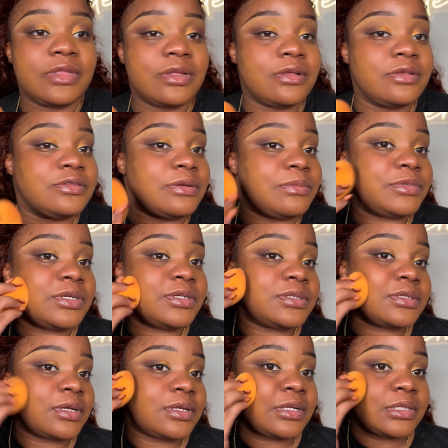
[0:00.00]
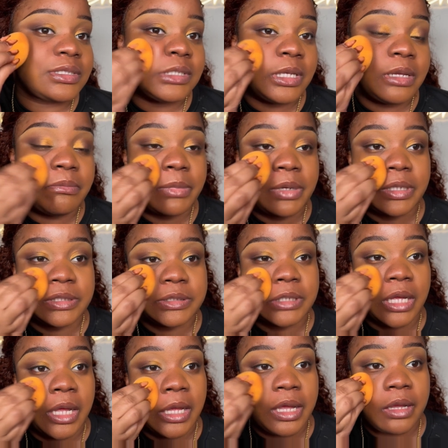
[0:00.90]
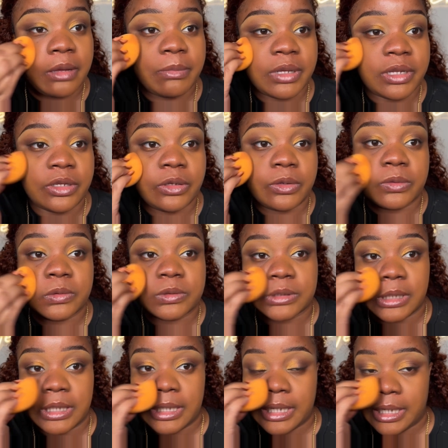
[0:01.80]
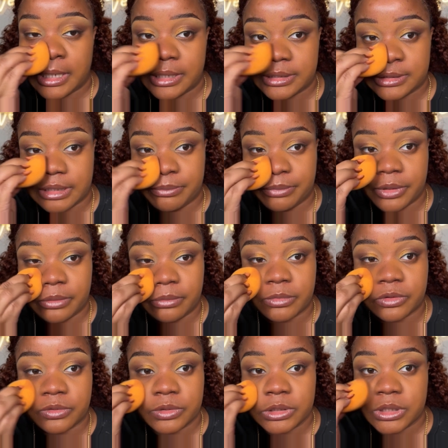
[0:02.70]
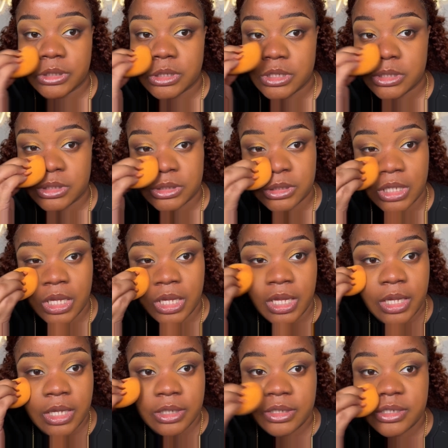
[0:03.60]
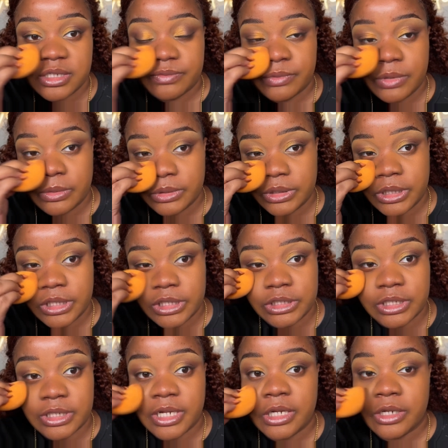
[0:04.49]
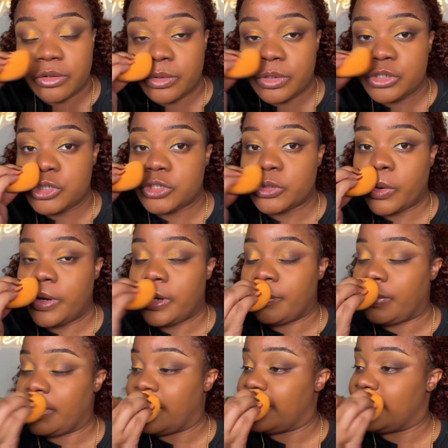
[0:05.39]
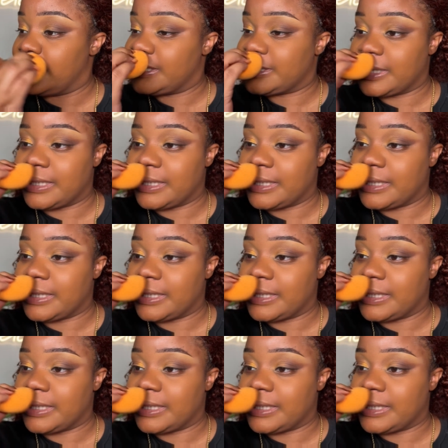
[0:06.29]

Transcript: So I'm just gonna take my time and use light tapping motions. This foundation, I know it's showing up like it's a